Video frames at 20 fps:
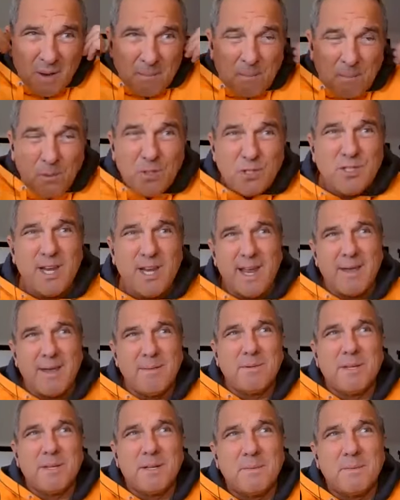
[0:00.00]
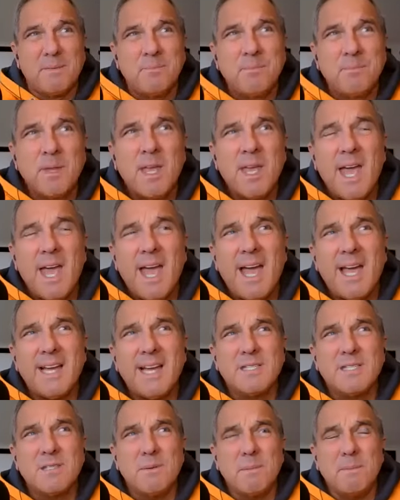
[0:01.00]
Bush Hamdan
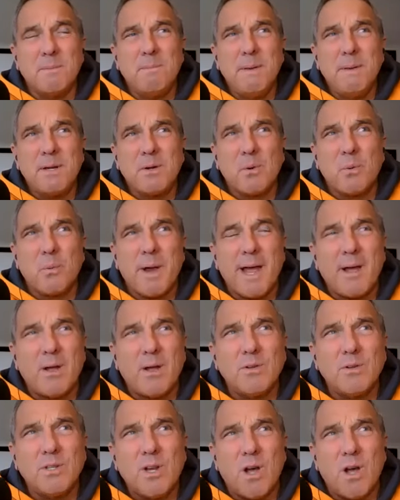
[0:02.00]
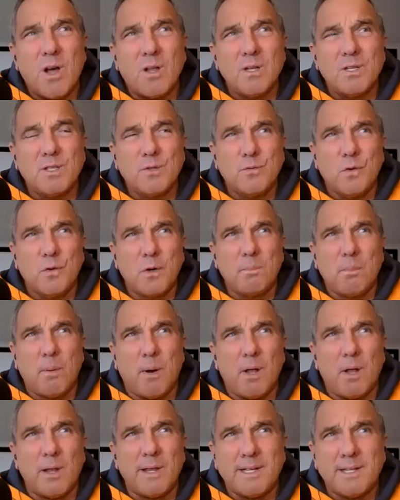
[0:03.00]
has been around college
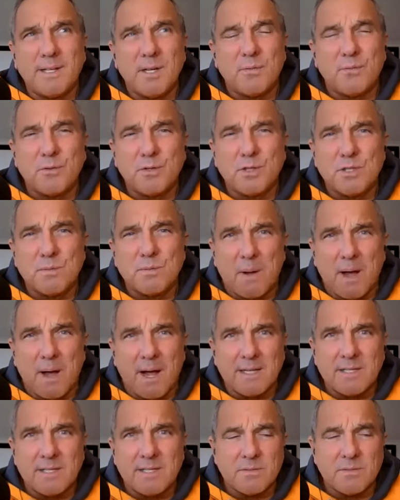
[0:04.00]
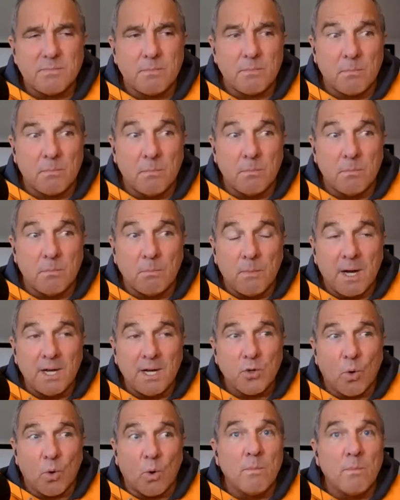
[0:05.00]
football in different spots as
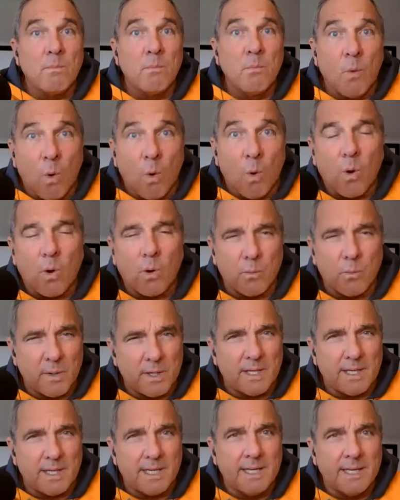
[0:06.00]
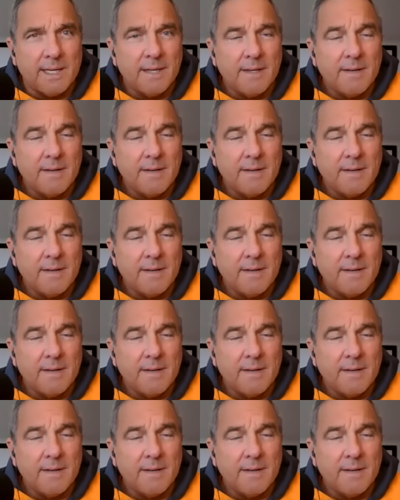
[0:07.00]
much or more really